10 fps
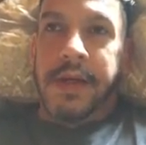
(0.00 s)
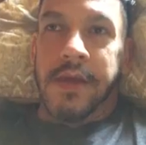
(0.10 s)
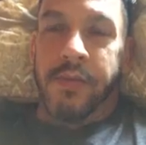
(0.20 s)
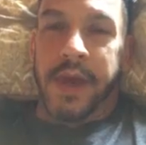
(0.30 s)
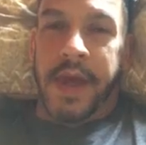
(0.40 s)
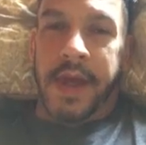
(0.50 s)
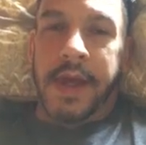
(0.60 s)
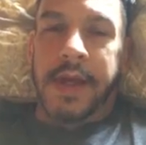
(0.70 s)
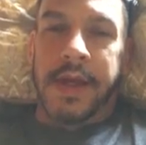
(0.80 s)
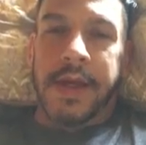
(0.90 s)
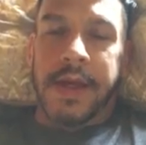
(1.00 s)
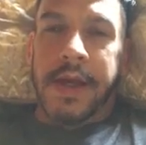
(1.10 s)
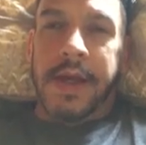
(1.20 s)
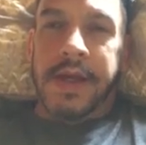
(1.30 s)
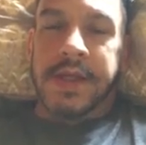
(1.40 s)
you pig.
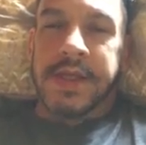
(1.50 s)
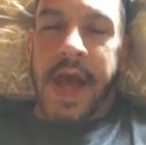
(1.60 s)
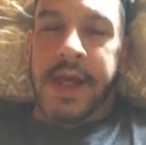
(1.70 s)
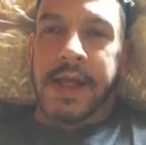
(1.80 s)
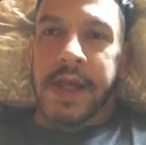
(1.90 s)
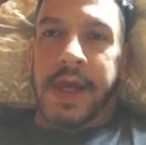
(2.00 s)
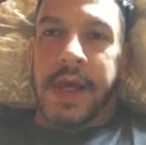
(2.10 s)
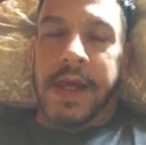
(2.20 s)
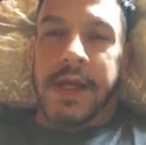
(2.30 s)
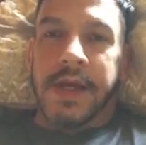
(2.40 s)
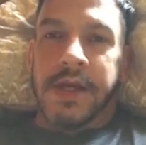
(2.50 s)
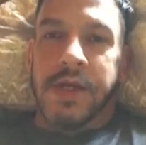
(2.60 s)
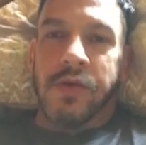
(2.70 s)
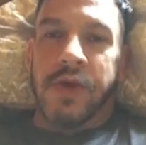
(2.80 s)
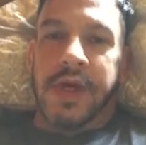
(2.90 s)
Secondly,
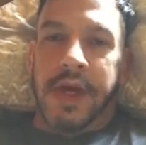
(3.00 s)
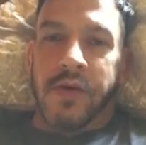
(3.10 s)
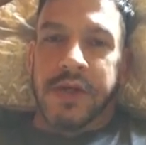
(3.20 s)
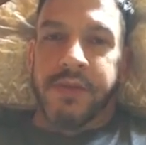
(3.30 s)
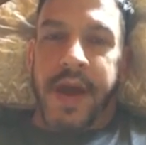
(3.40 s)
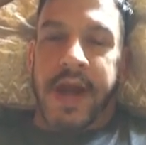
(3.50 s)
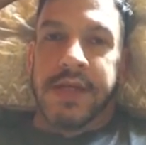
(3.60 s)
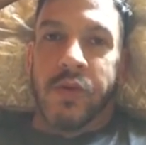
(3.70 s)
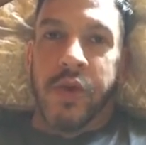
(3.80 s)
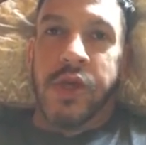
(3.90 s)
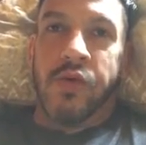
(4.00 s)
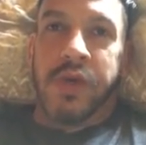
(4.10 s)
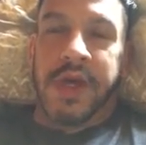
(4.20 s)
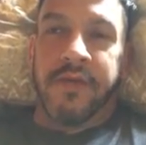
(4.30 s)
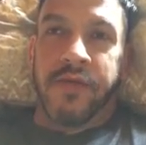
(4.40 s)
you get respect when you
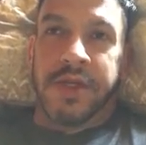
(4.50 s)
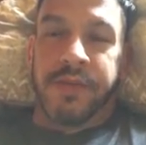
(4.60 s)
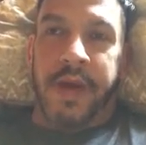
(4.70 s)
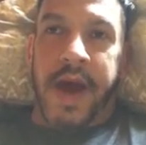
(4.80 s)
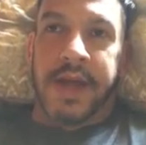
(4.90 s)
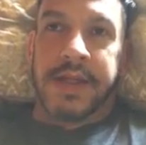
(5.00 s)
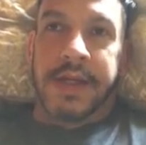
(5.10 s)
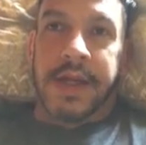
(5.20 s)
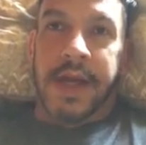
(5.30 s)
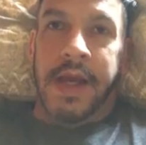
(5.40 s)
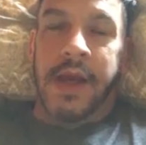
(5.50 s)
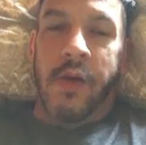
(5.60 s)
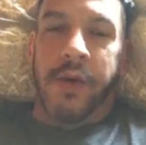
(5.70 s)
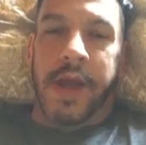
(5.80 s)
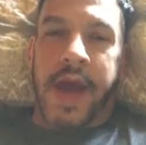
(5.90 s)
give respect, and
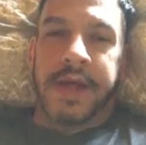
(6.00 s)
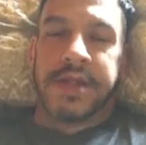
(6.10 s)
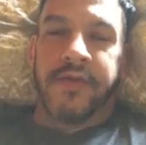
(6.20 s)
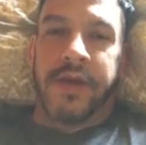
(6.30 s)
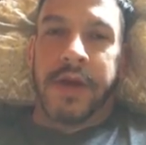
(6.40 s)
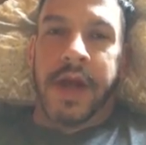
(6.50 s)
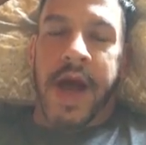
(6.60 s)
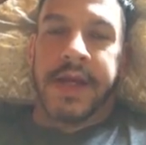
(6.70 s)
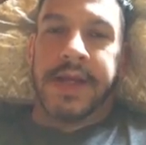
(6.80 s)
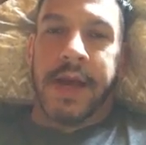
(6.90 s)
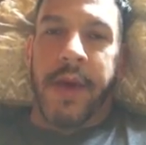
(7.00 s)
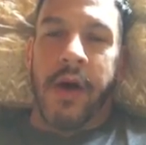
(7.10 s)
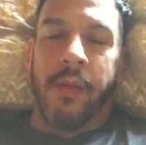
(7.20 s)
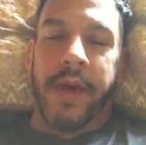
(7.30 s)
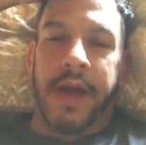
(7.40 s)
nobody asked for your goddamn
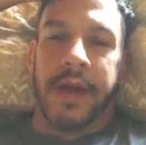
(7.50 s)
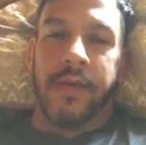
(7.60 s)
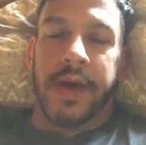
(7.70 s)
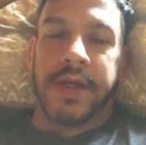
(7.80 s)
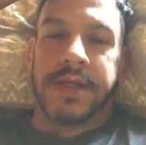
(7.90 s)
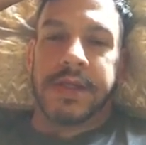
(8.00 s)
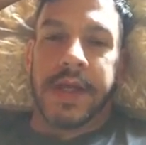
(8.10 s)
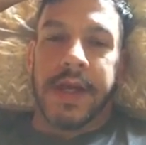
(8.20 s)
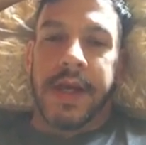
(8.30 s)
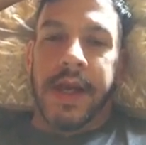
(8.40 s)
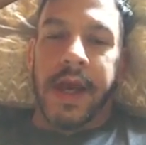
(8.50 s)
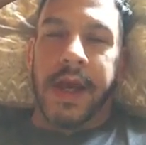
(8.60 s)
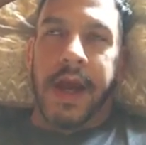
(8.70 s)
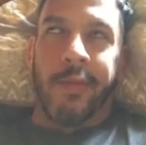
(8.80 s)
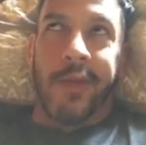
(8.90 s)
help anyways.
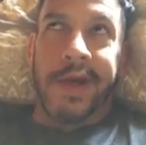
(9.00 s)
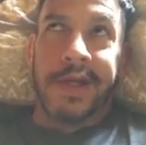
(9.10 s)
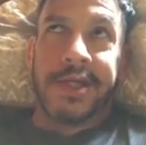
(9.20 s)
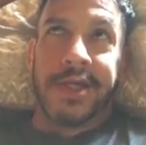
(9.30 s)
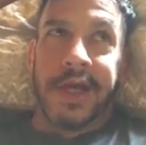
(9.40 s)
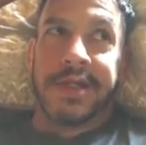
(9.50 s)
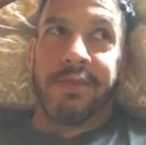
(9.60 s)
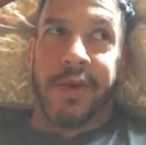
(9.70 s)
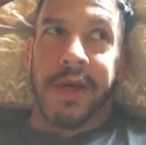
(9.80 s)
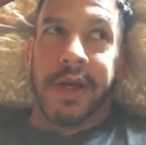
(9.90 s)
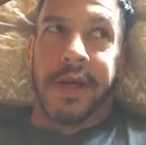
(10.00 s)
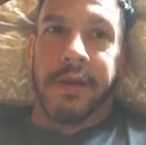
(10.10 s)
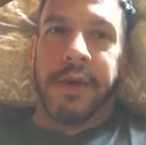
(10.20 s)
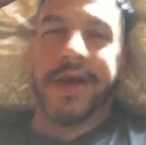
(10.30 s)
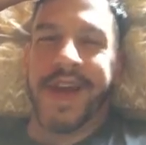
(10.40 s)
And I might have chest butted
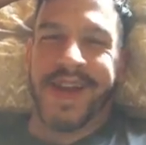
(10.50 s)
him.